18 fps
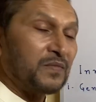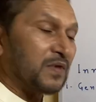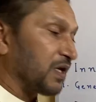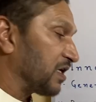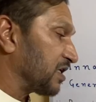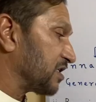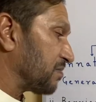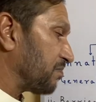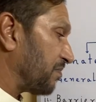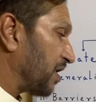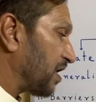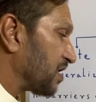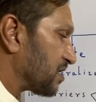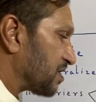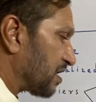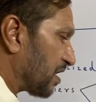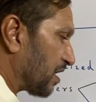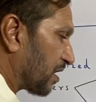It may
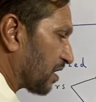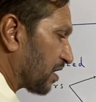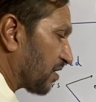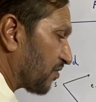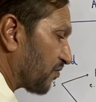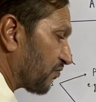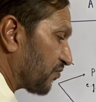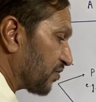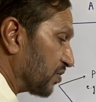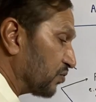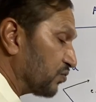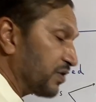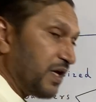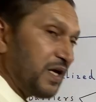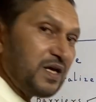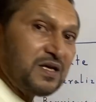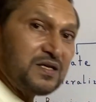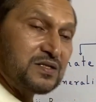take few
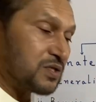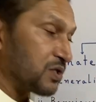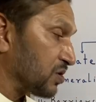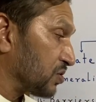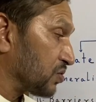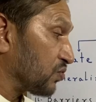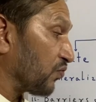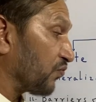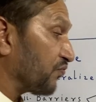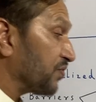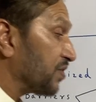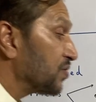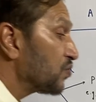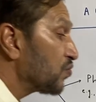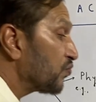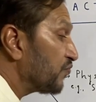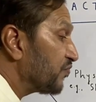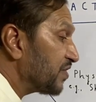days to few
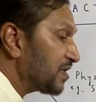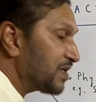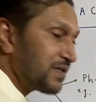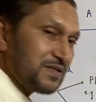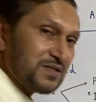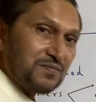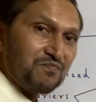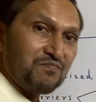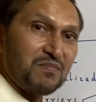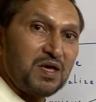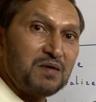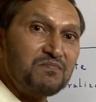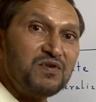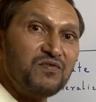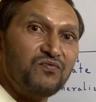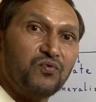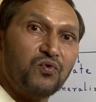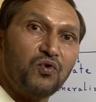weeks,
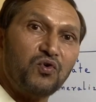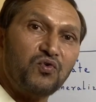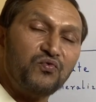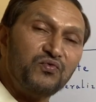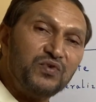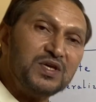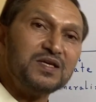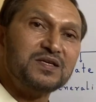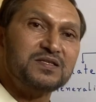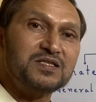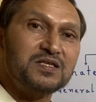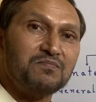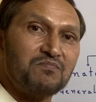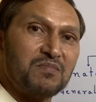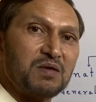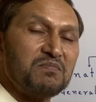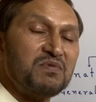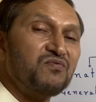maybe 4 weeks,
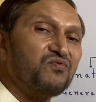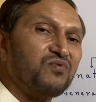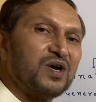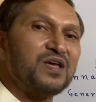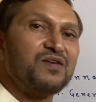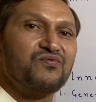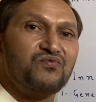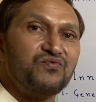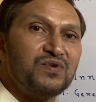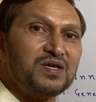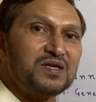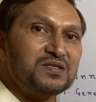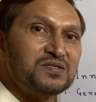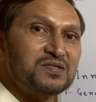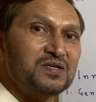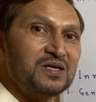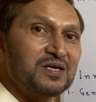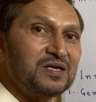maybe 5
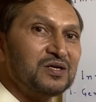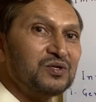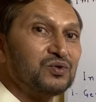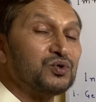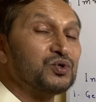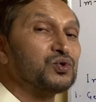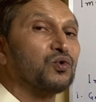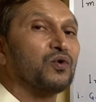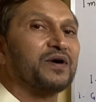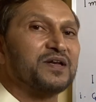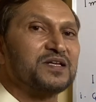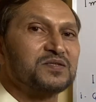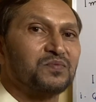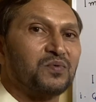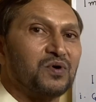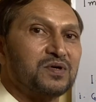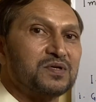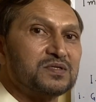weeks to show a
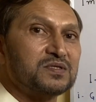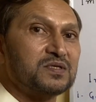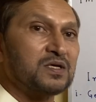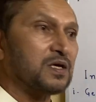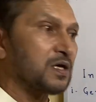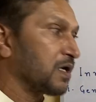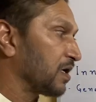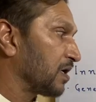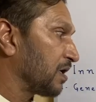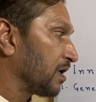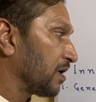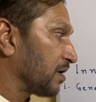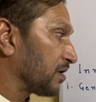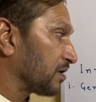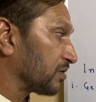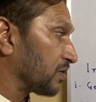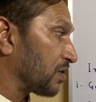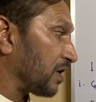response.
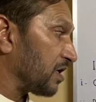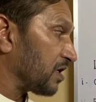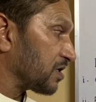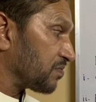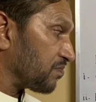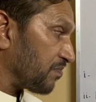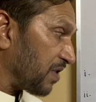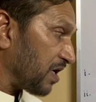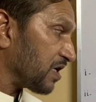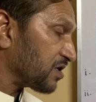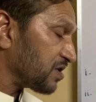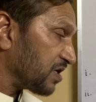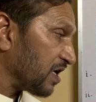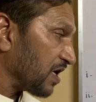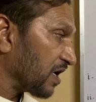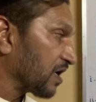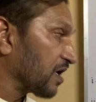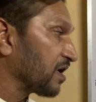It may
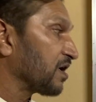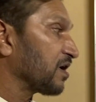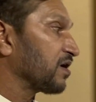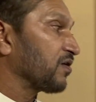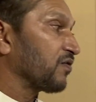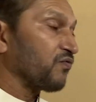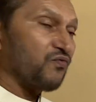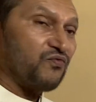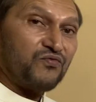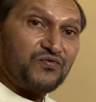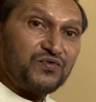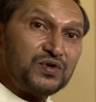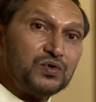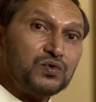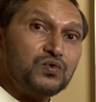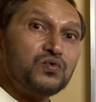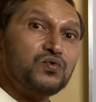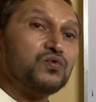take
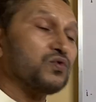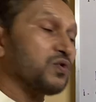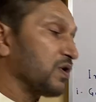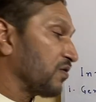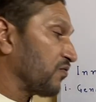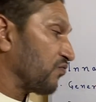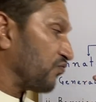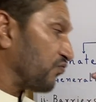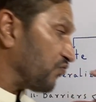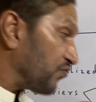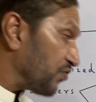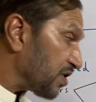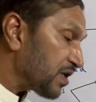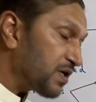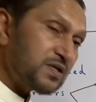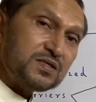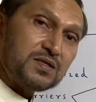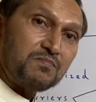few
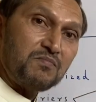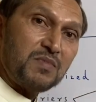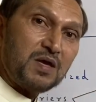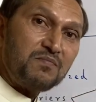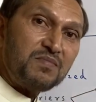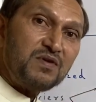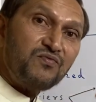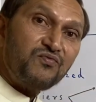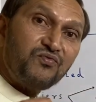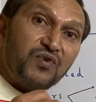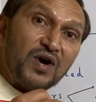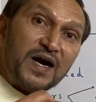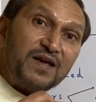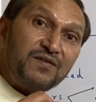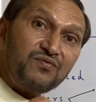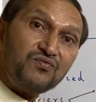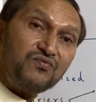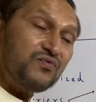weeks, maybe
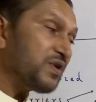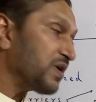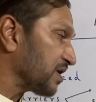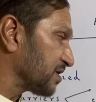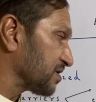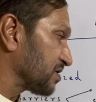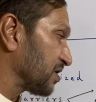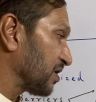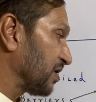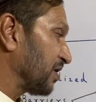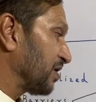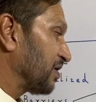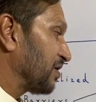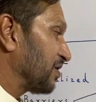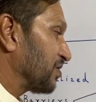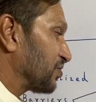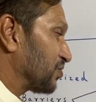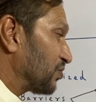5 weeks
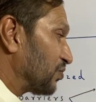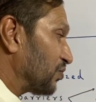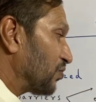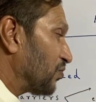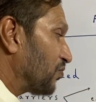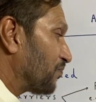to